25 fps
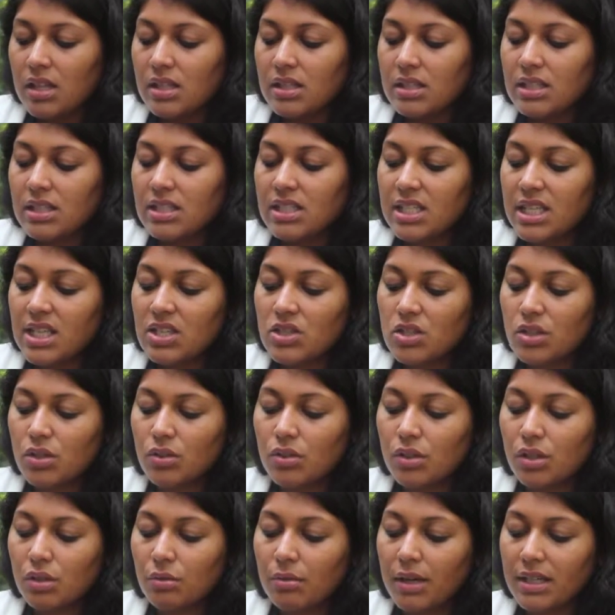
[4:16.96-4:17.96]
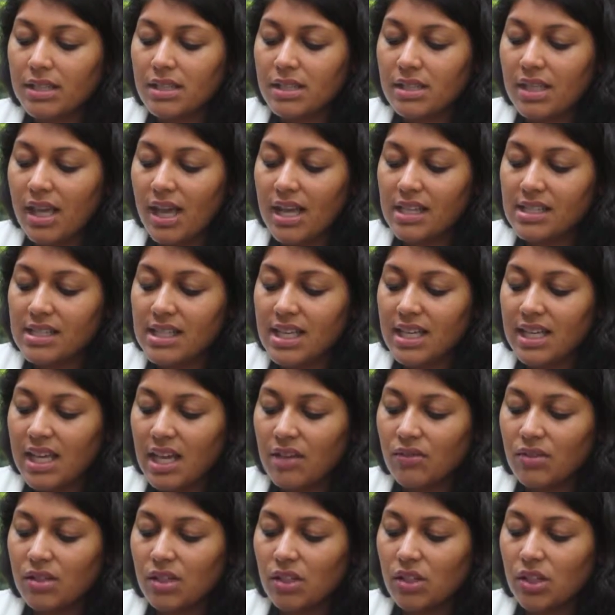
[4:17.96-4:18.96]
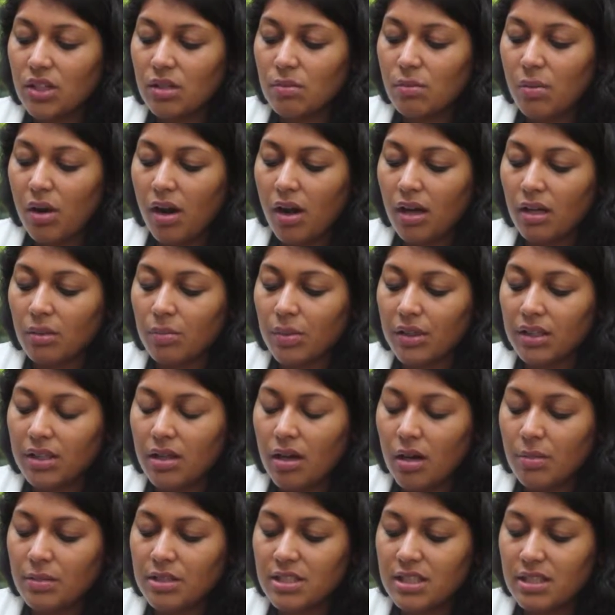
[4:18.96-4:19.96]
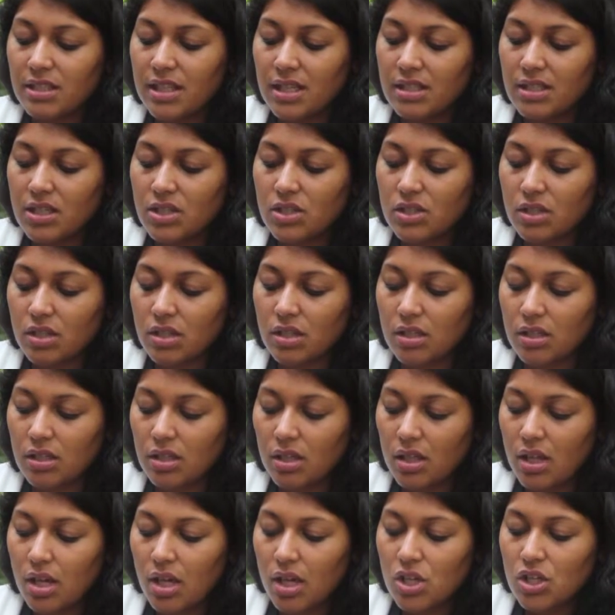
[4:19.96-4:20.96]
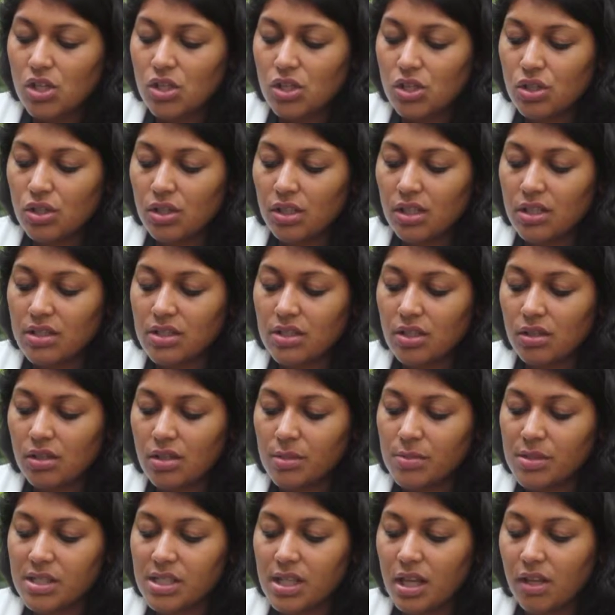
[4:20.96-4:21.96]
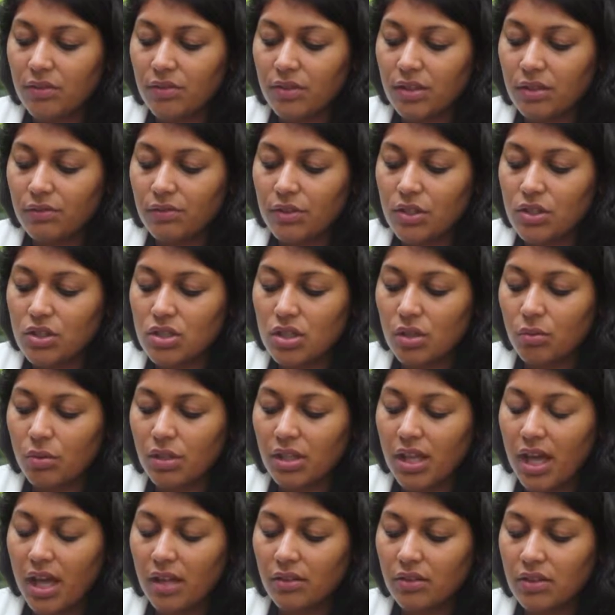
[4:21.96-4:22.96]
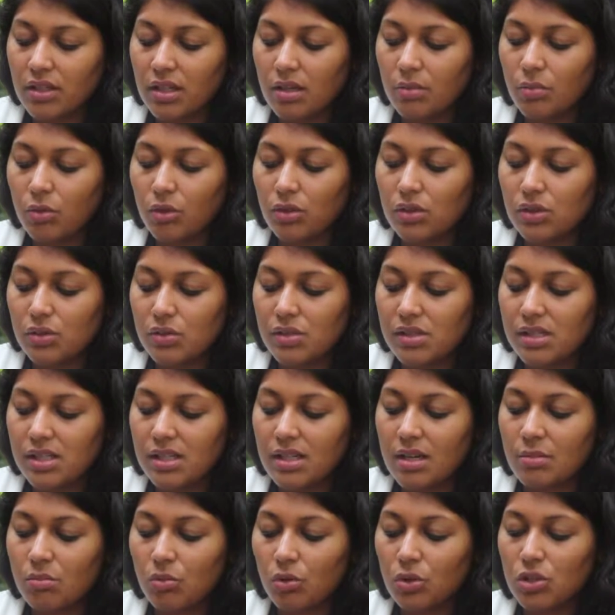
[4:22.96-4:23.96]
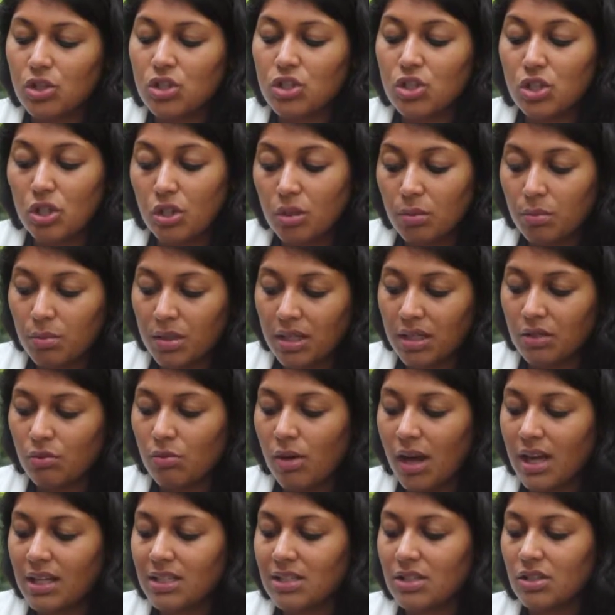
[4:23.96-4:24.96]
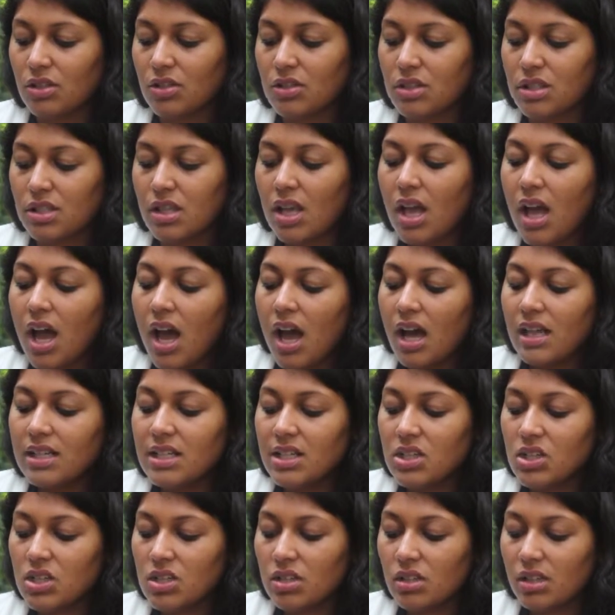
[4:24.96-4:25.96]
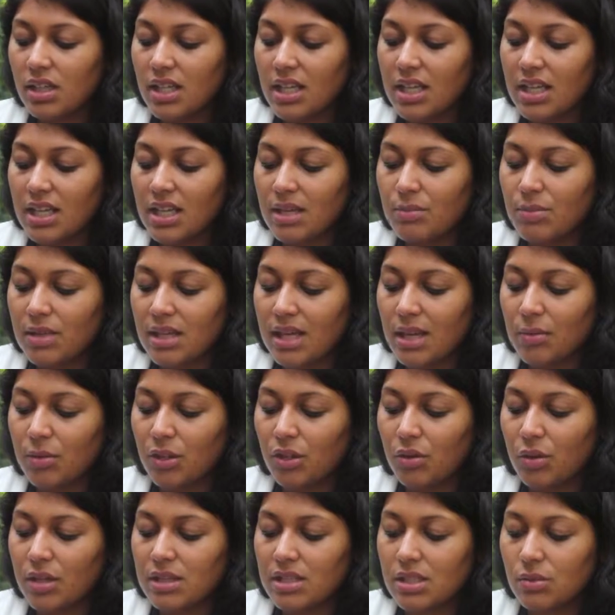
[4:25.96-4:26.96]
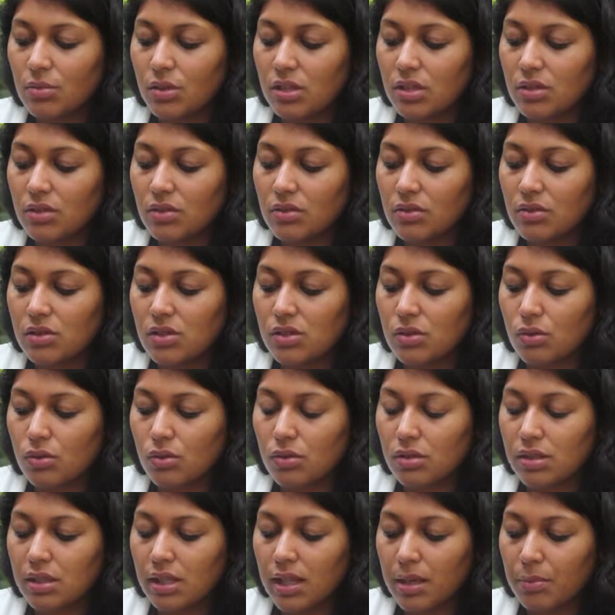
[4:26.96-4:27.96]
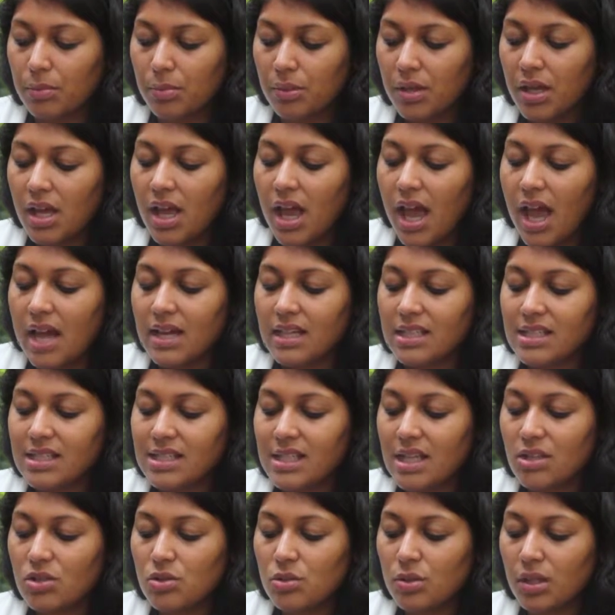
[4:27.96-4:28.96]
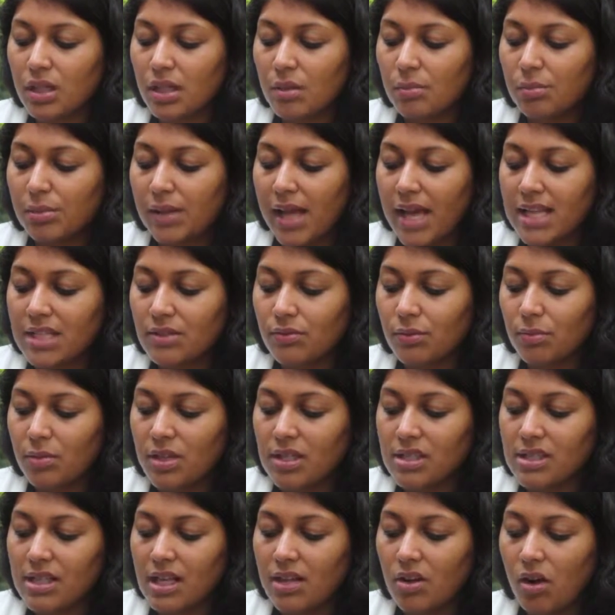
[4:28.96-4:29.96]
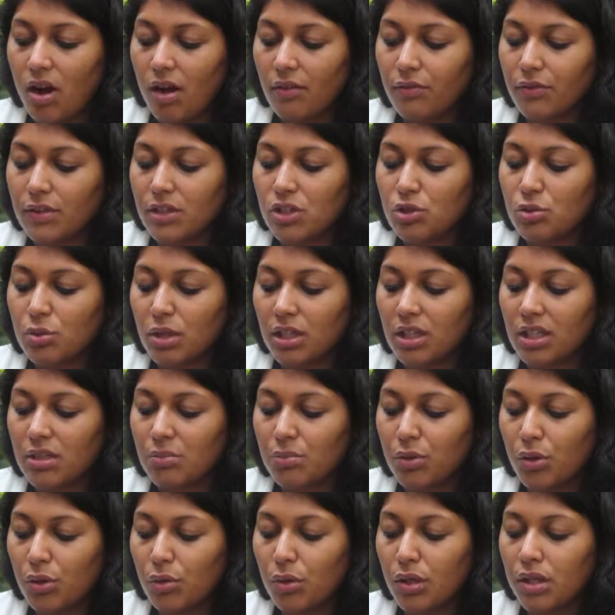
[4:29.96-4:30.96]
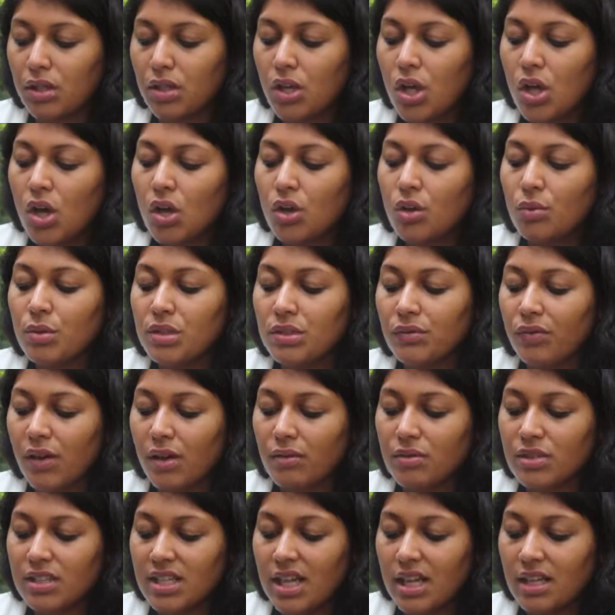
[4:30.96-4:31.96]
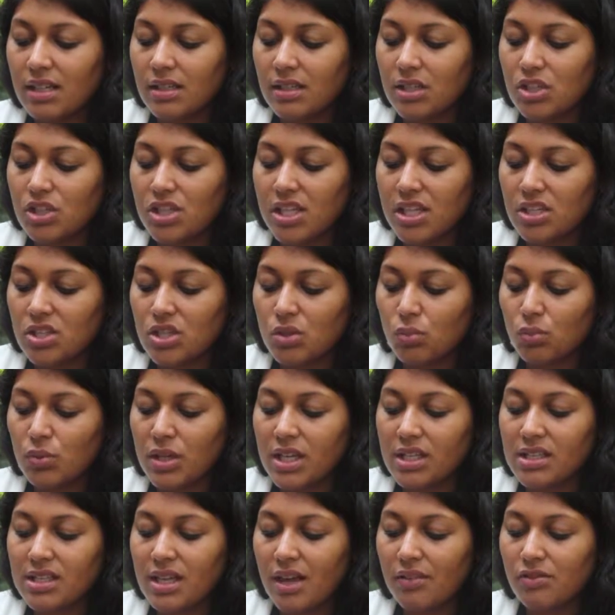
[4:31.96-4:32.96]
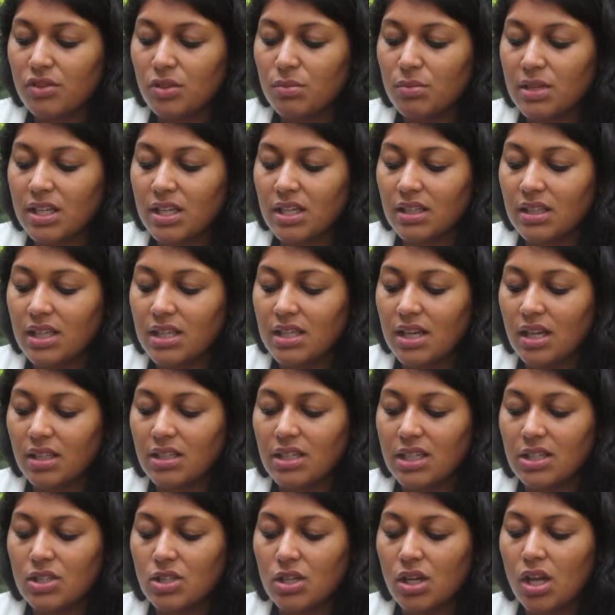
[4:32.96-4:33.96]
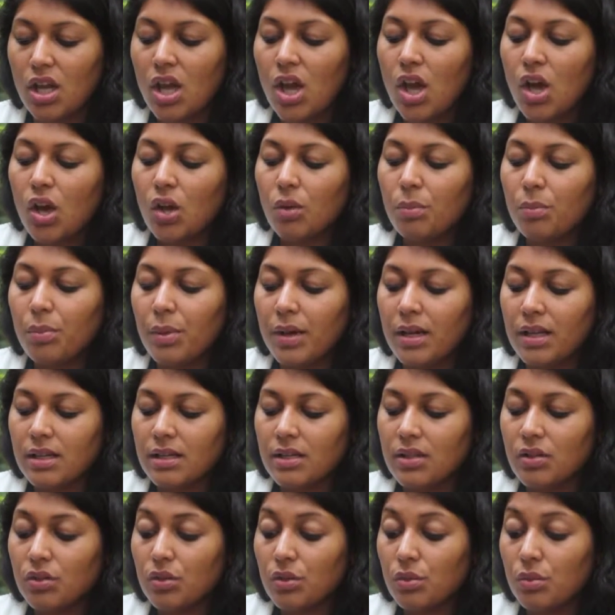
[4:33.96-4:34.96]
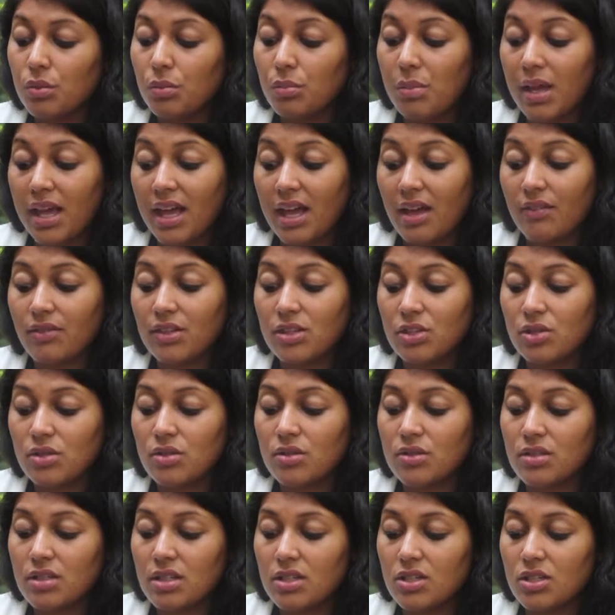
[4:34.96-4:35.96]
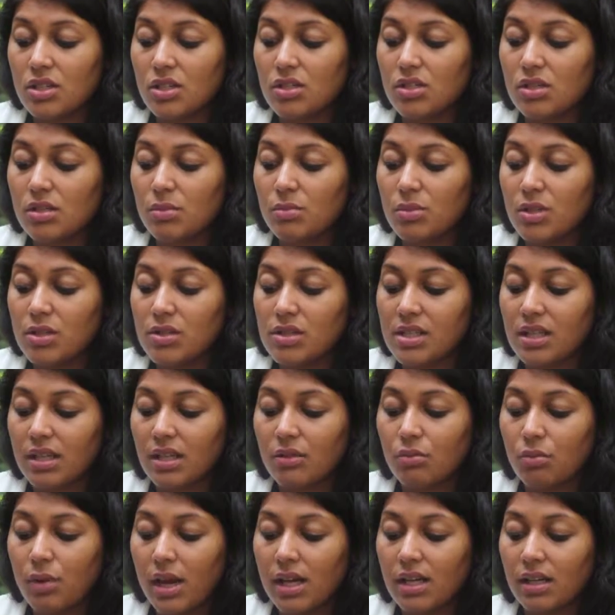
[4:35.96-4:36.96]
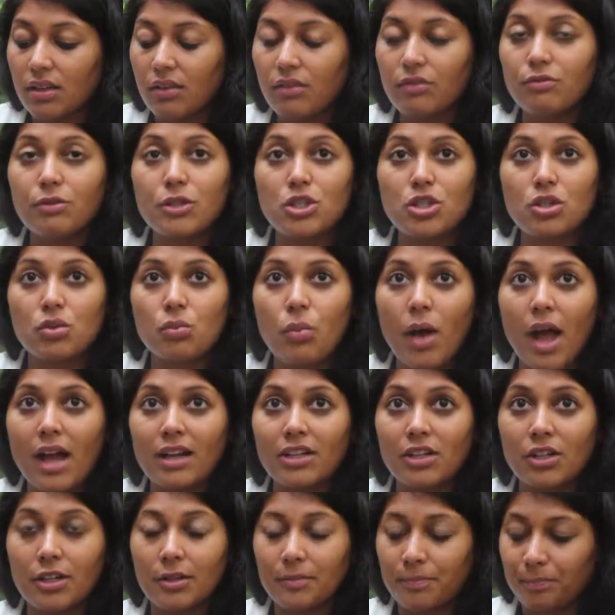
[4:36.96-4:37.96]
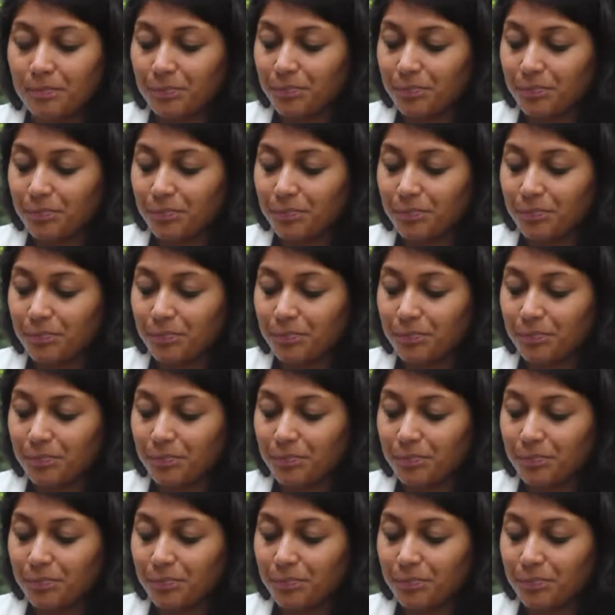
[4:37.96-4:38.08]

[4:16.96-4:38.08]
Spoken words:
The teacher who corrected the essay gave it a good mark, but commented that Nietzsche should concern himself in the future with healthier, more lucid, and more German writers. Additionally, he became acquainted with Ernst Ortlieb, an eccentric, blasphemous, and often drunken poet who was found dead in a ditch weeks after meeting the young Nietzsche, but who may have introduced Nietzsche to the music and writing of Richard Wagner.